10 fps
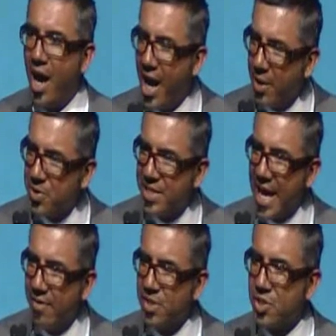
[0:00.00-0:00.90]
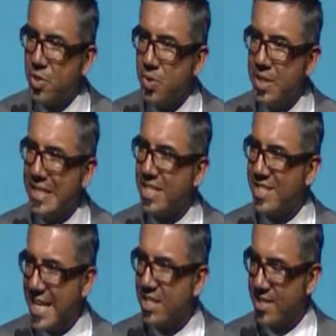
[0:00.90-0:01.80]
I was an AVID student in the
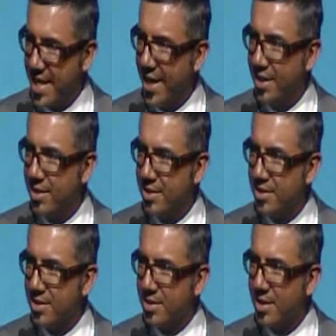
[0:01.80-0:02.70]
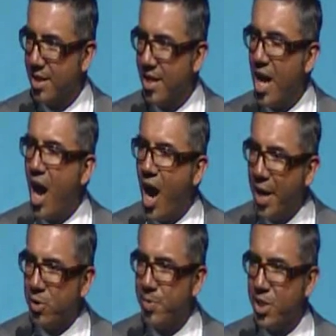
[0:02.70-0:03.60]
sense that I
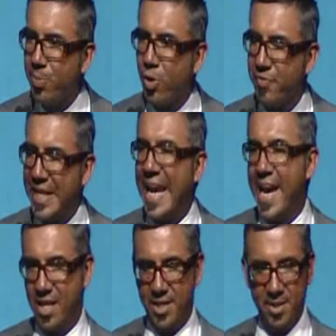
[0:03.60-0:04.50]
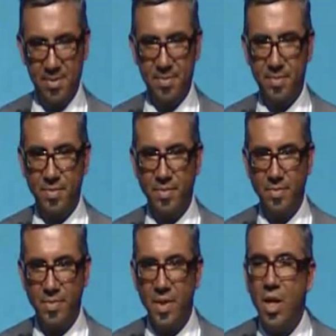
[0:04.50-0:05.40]
would have been the perfect candidate.
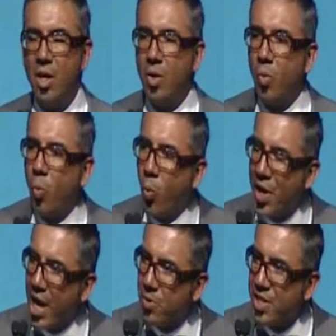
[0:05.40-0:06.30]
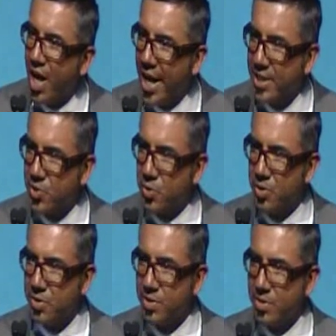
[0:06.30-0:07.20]
When I was in high
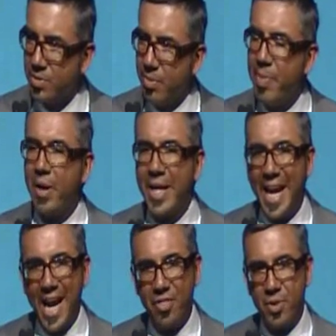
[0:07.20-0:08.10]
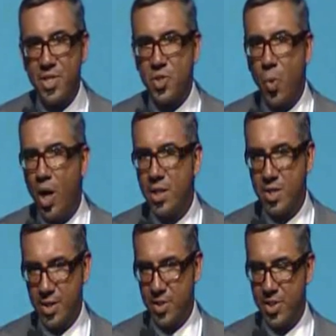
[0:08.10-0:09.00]
school, Mary Catherine
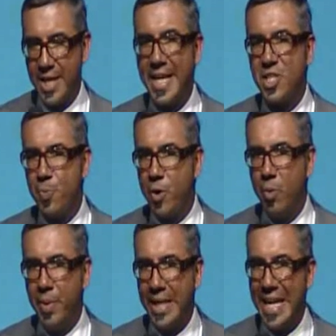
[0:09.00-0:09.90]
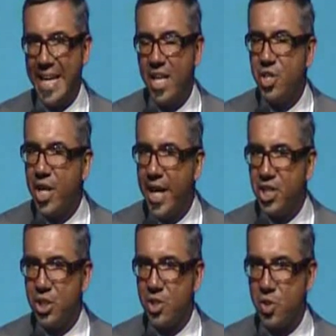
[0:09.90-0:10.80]
Swanson's experiment in
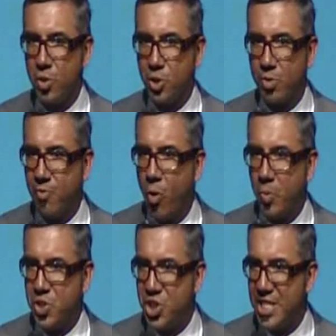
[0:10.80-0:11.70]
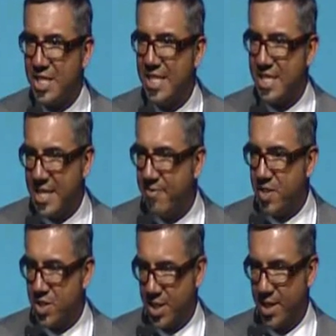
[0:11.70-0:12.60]
education and social reform was just in its
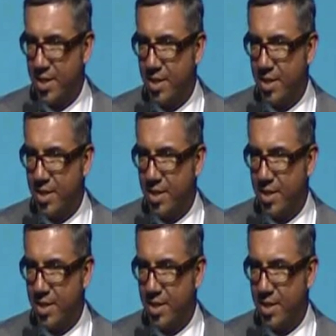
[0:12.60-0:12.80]
infancy.